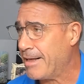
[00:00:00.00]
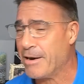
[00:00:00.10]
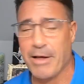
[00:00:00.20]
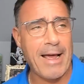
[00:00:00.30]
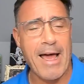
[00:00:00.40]
You know,
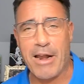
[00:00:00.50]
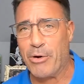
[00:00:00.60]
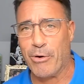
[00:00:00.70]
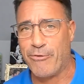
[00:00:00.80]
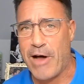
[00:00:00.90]
I had to
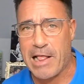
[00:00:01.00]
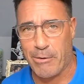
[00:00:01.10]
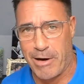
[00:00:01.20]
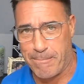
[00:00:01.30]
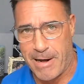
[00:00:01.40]
do a
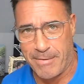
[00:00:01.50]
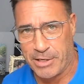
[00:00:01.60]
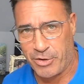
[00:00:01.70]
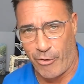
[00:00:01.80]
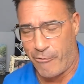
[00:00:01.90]
follow-up on
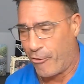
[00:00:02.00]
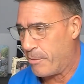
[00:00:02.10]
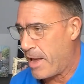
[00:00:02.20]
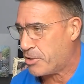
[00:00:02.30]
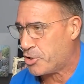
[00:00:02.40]
this from
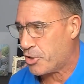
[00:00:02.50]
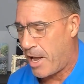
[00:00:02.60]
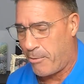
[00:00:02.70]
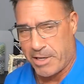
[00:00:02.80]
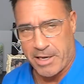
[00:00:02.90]
yesterday.
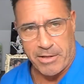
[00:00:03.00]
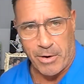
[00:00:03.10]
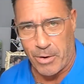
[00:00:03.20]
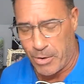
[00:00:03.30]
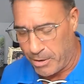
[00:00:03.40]
We did the
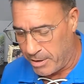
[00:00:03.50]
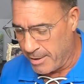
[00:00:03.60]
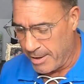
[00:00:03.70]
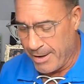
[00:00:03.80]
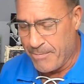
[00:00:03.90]
whole
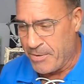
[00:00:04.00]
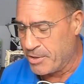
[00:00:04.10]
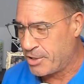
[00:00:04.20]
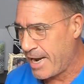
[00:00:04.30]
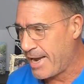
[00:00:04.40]

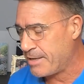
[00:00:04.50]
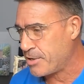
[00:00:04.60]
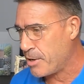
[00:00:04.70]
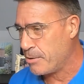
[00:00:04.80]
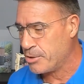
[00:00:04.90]

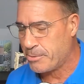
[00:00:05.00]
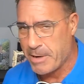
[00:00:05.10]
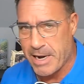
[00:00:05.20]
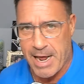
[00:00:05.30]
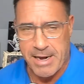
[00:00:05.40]
Santos,
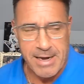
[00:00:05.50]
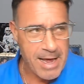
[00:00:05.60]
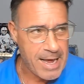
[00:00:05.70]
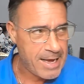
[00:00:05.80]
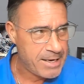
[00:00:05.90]

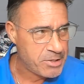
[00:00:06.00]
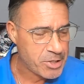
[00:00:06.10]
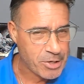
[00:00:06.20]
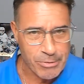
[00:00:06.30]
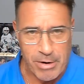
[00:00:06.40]
Menendez,
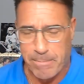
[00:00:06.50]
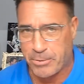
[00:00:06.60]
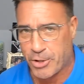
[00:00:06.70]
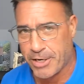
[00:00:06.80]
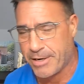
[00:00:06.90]

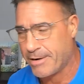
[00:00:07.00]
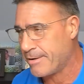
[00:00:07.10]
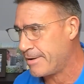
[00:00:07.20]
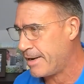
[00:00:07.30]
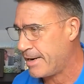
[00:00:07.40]

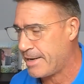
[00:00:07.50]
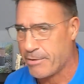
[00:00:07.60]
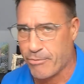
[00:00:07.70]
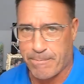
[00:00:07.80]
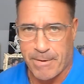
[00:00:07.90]
corruption, idiot
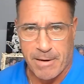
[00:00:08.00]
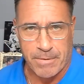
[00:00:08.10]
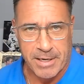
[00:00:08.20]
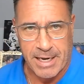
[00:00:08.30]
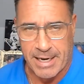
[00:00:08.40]

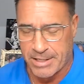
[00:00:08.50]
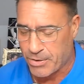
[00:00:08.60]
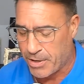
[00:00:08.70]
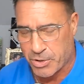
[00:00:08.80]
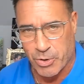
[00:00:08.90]
Republicans,
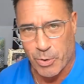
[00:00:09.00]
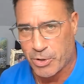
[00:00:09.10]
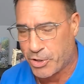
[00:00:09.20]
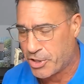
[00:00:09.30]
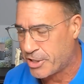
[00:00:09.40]
all
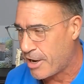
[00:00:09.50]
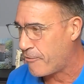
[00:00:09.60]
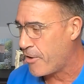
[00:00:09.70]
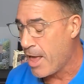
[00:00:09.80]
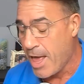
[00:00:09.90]
sorts of stuff.
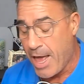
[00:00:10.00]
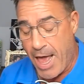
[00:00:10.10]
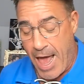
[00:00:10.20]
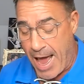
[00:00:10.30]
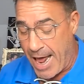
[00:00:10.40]

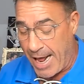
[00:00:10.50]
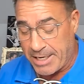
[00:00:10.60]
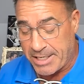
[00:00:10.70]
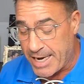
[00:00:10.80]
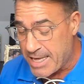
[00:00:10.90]
I
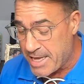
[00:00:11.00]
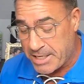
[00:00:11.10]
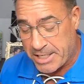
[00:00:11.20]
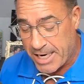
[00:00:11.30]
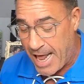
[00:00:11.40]
see
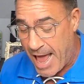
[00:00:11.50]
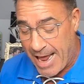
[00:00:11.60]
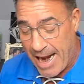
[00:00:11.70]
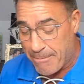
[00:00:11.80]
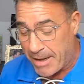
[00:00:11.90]
this today.
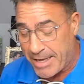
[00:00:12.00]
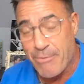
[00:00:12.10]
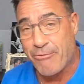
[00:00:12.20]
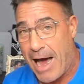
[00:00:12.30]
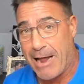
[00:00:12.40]
I'm like,
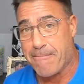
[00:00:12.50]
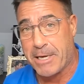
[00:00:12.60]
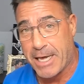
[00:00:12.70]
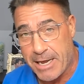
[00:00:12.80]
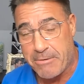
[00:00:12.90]
you've got to be
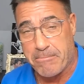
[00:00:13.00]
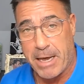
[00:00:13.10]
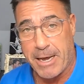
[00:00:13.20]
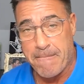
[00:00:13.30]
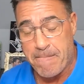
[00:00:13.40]
kidding
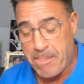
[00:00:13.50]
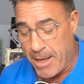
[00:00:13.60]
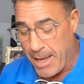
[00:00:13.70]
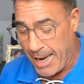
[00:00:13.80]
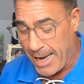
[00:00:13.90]
me.
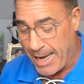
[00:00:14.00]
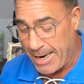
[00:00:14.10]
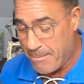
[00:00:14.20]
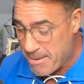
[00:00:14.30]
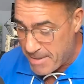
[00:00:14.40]
And
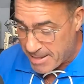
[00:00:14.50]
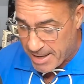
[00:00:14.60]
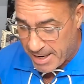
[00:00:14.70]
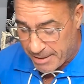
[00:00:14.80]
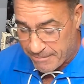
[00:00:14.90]
it made me
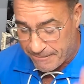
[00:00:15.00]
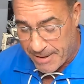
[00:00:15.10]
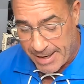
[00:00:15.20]
think of